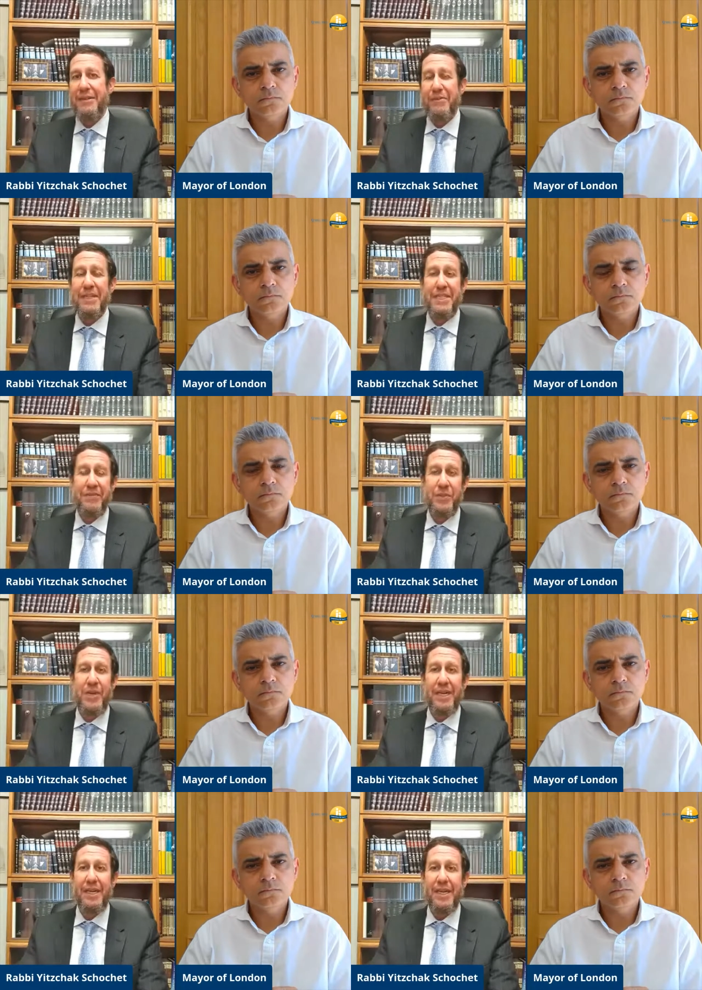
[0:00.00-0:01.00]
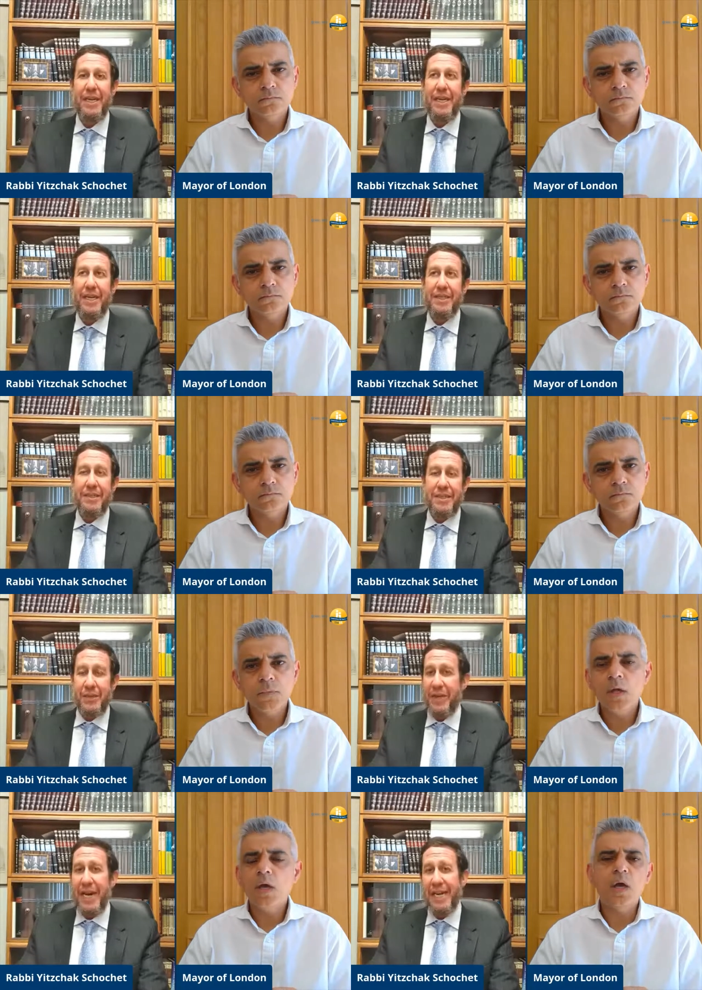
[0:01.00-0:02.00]
Speaker 1: be highly offensive as well.
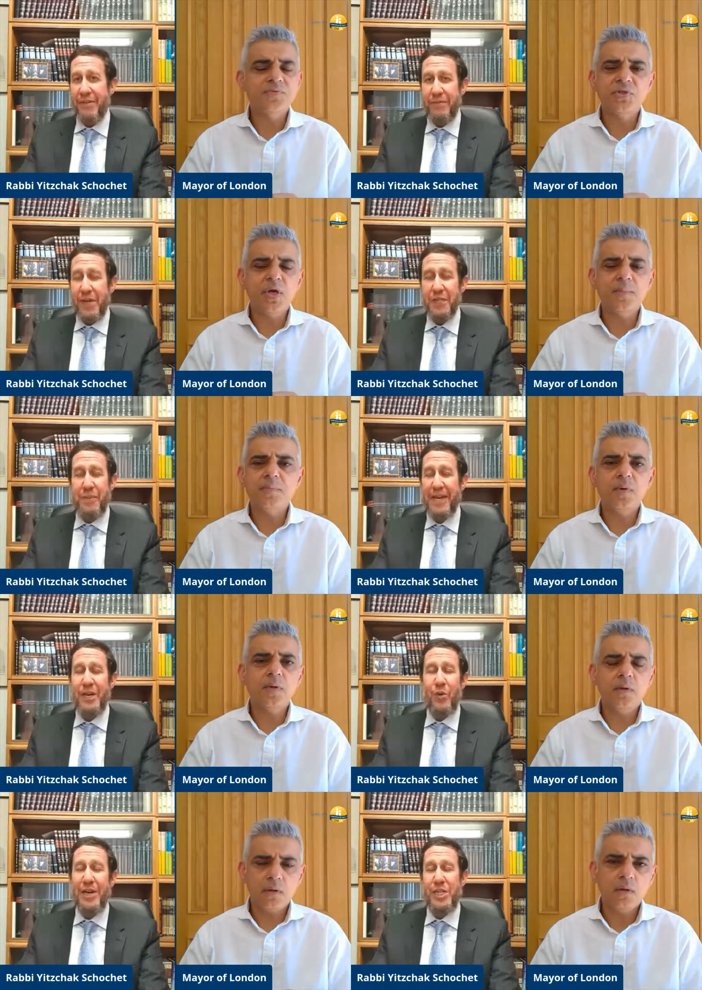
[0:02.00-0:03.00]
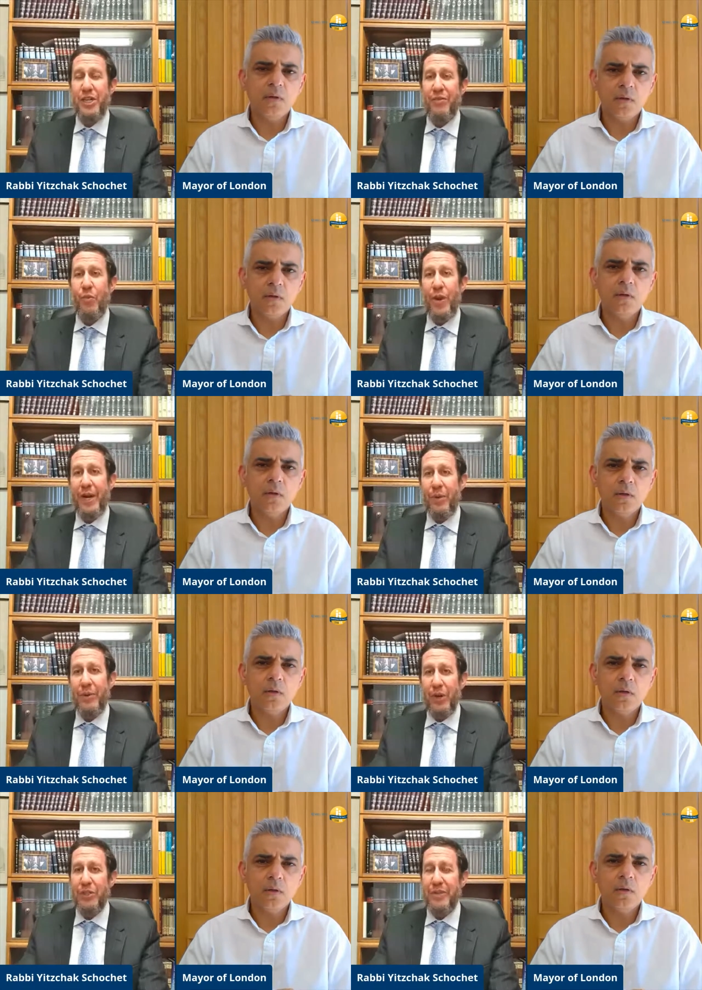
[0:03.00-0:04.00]
So it kind of does put the question of
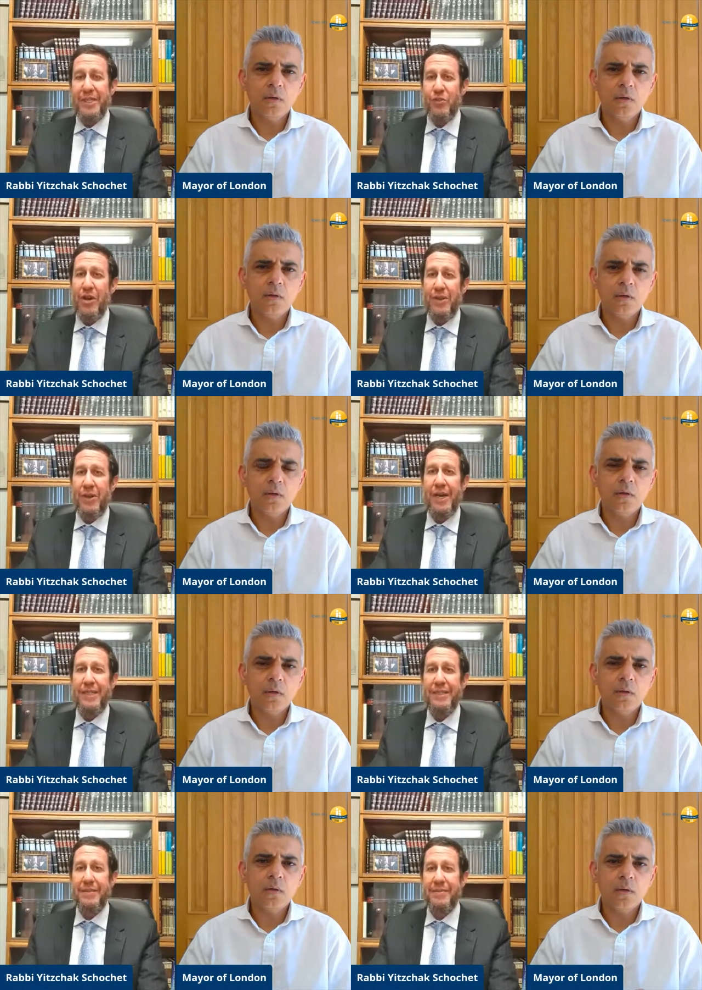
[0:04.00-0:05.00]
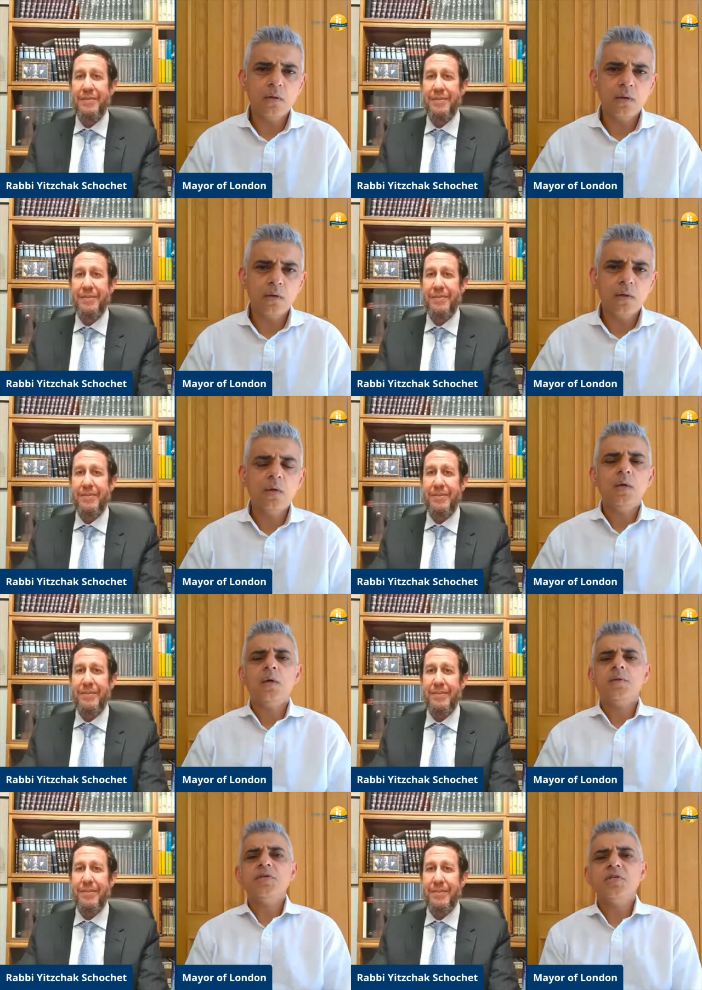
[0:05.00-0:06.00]
where we would ultimately draw the line.
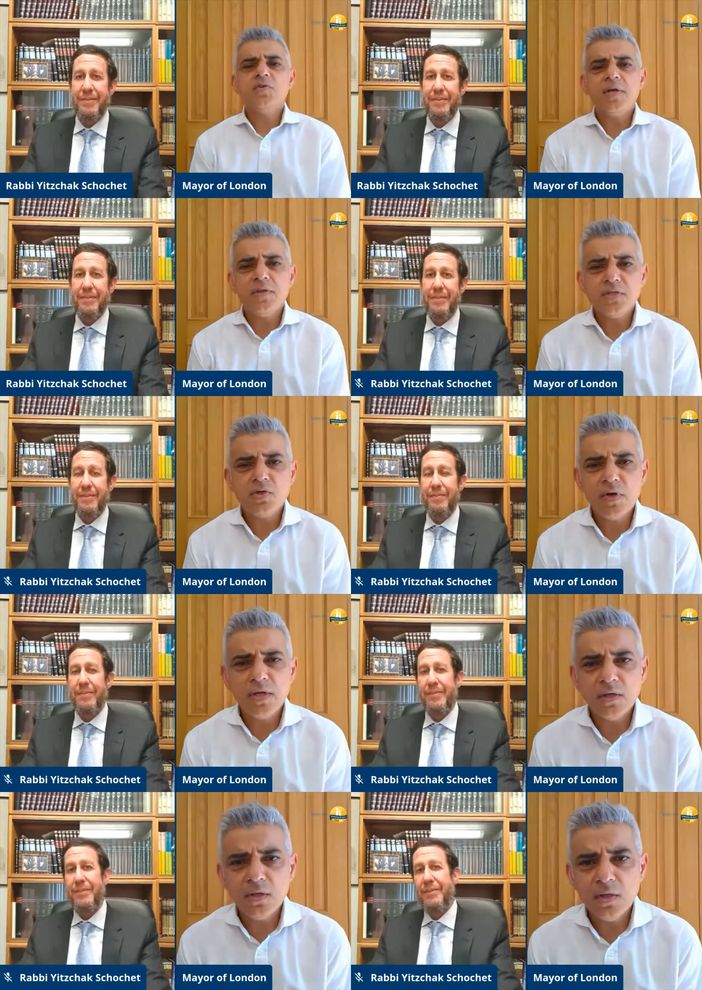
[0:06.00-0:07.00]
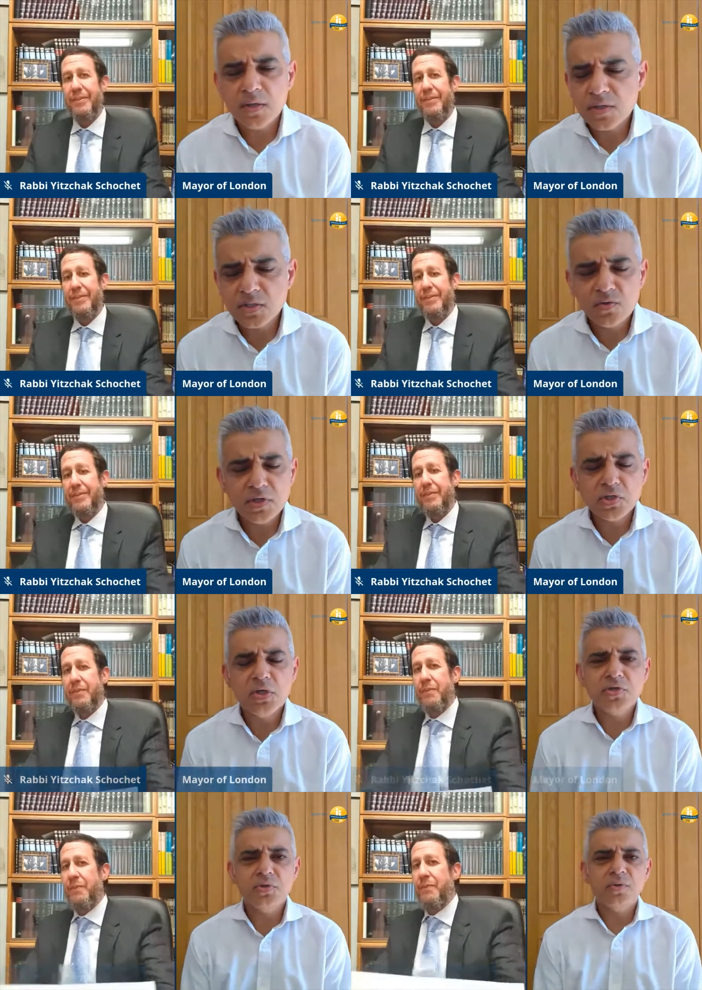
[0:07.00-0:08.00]
Speaker 2: There's a great, there's a great, there's a great
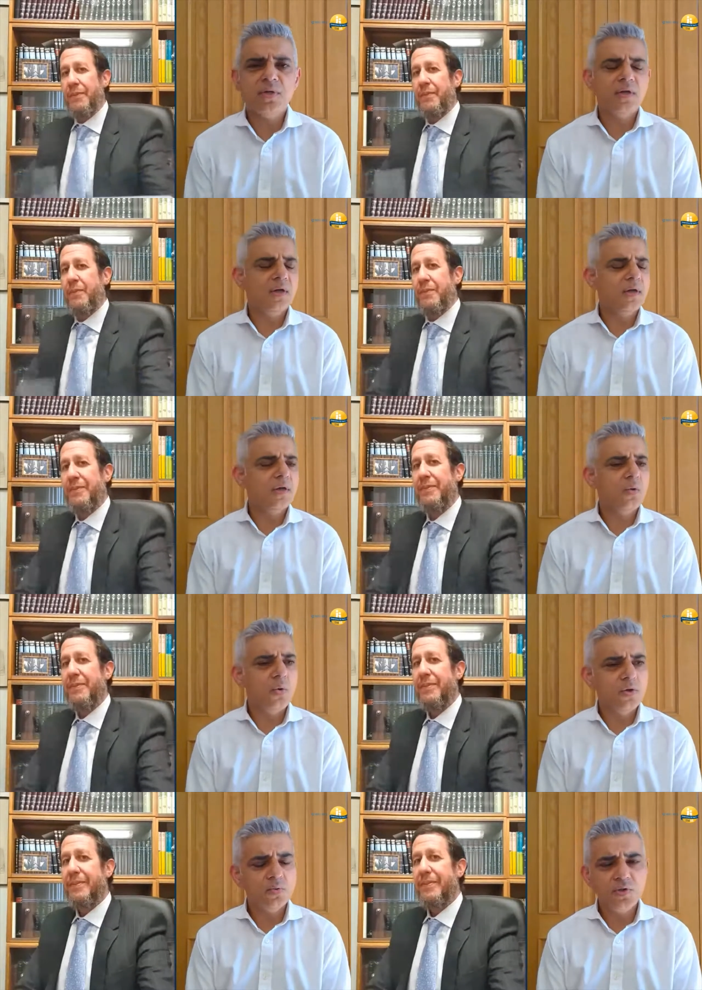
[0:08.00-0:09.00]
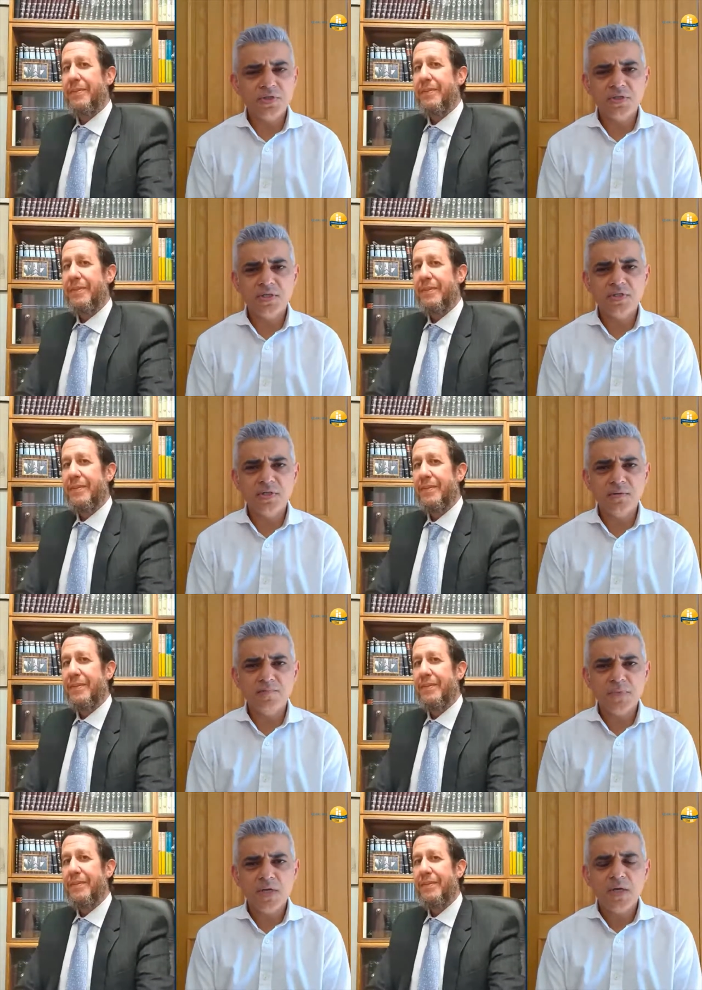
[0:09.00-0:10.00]
Churchill uh, quote which said, "You
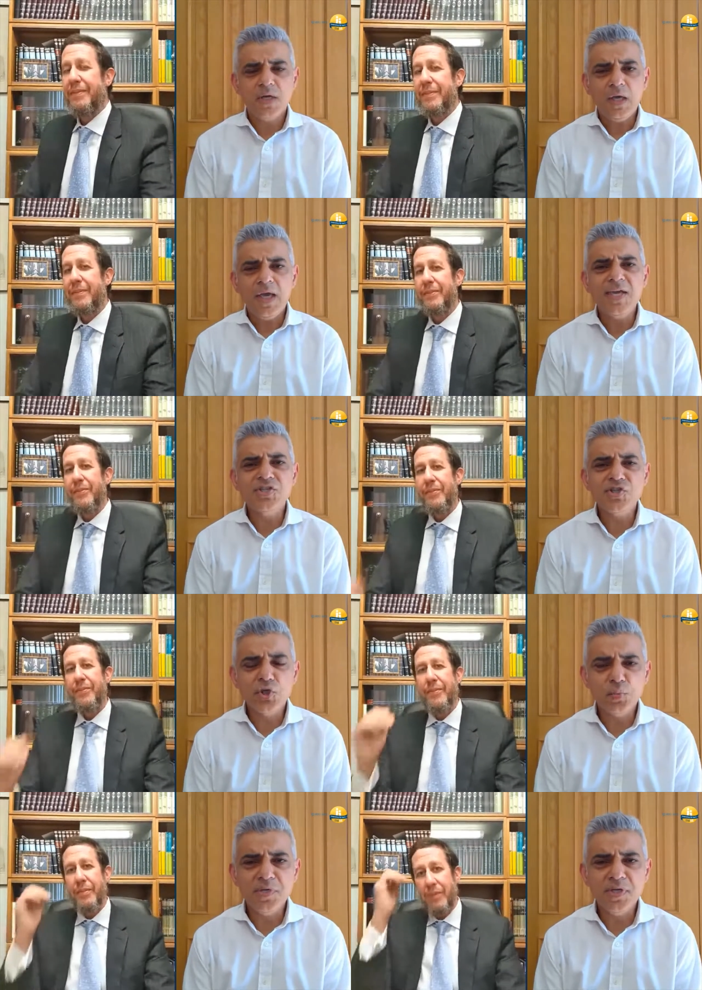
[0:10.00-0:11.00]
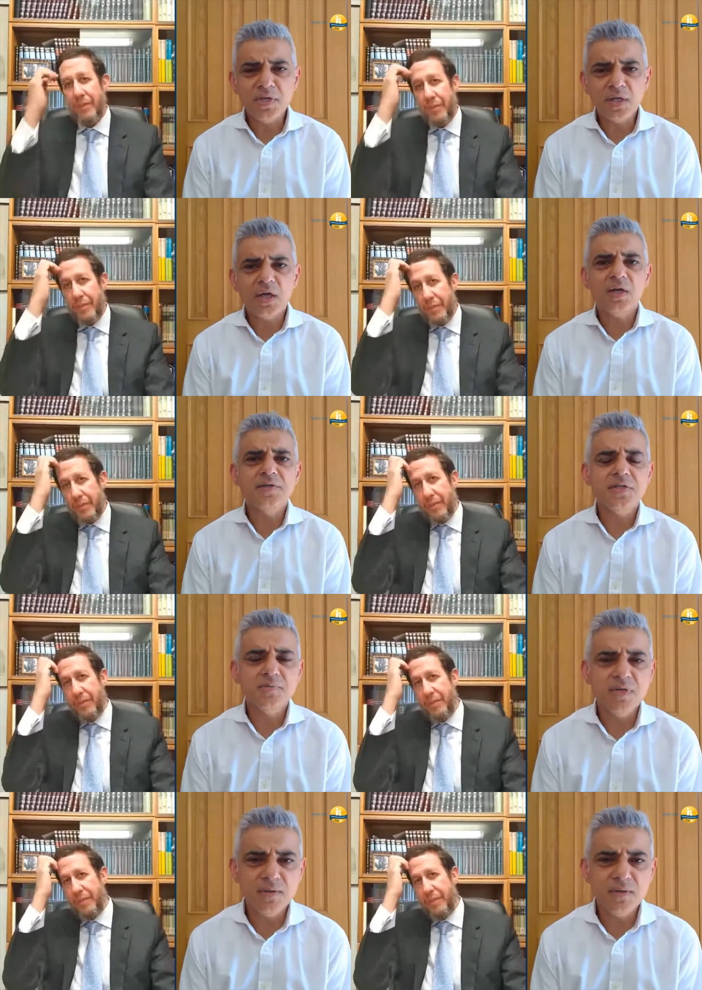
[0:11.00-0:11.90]
know, history will be kind to